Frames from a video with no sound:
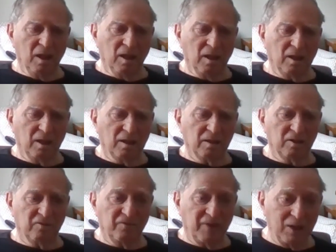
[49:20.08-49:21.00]
Uh,
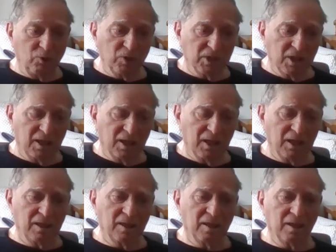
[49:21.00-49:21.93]
the following
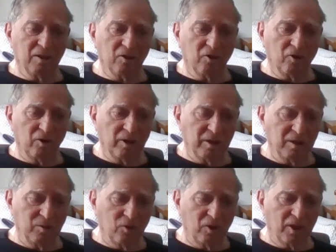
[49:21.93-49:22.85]
day, early in the
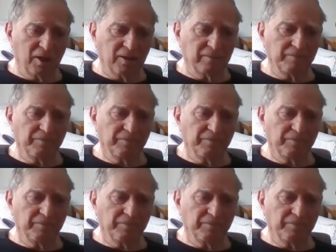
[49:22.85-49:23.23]
morning,